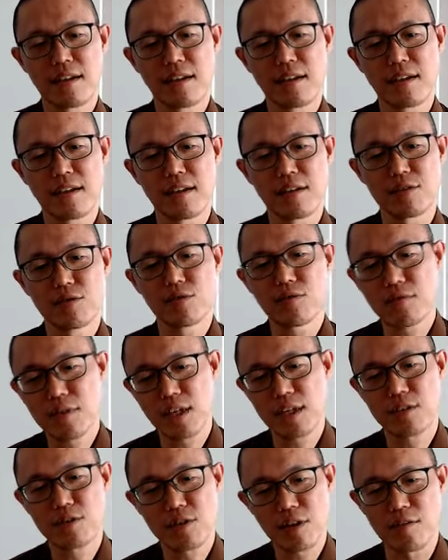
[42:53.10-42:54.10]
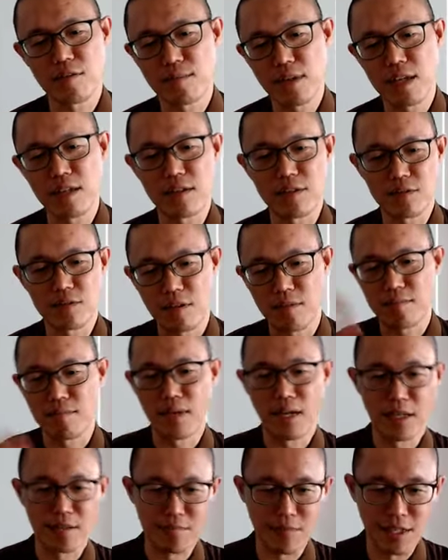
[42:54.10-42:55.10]
True nature of mind is not
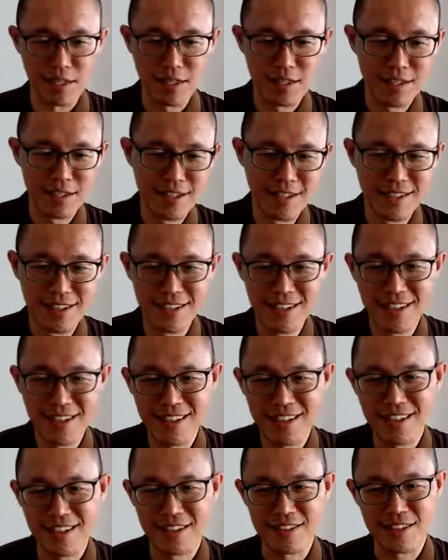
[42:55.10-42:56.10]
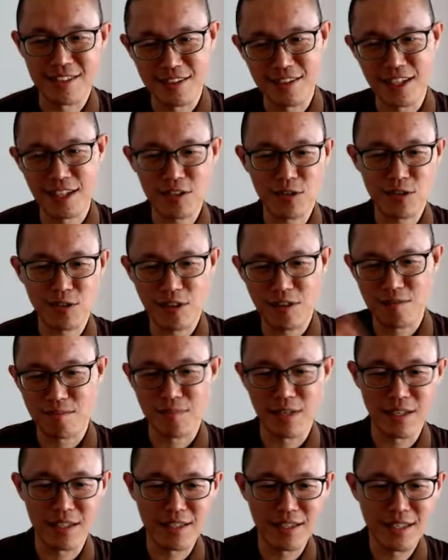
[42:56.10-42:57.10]
mind, it's the nature of
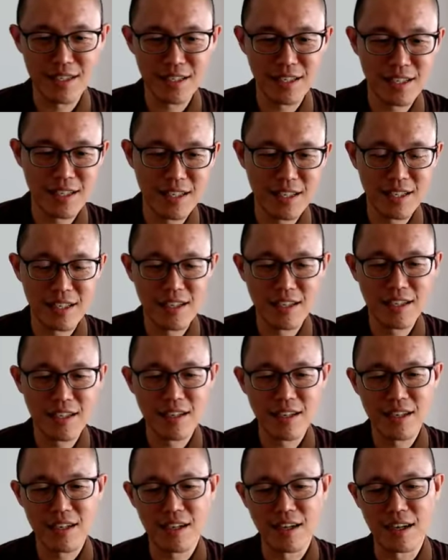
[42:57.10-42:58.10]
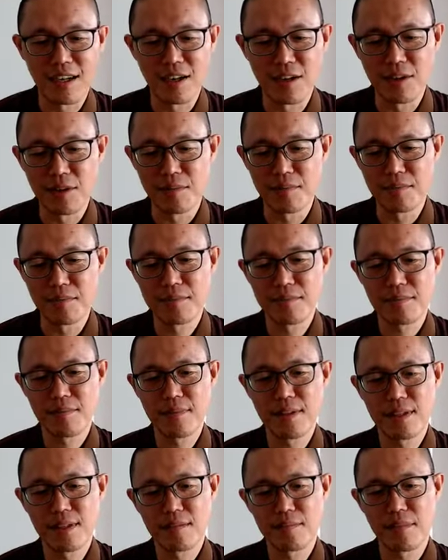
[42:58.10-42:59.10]
mind.
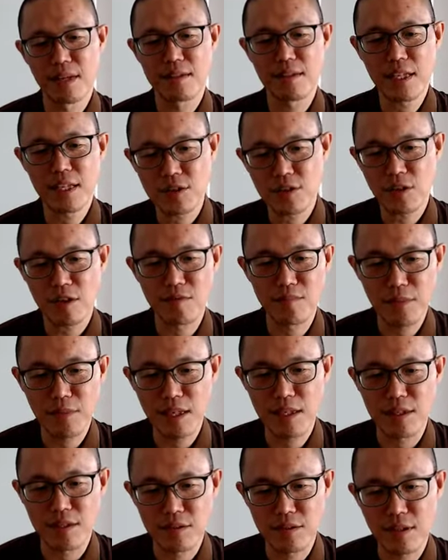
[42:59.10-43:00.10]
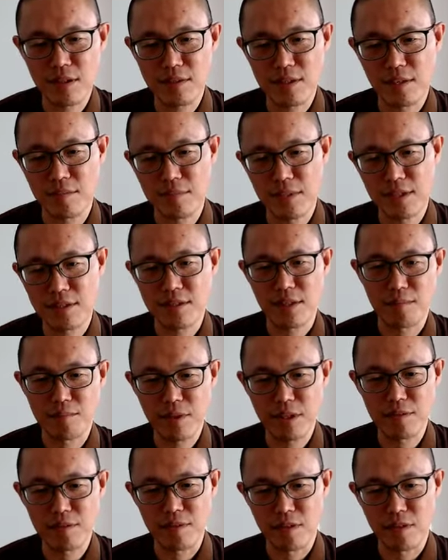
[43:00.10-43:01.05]
But nature of mind is not something separate from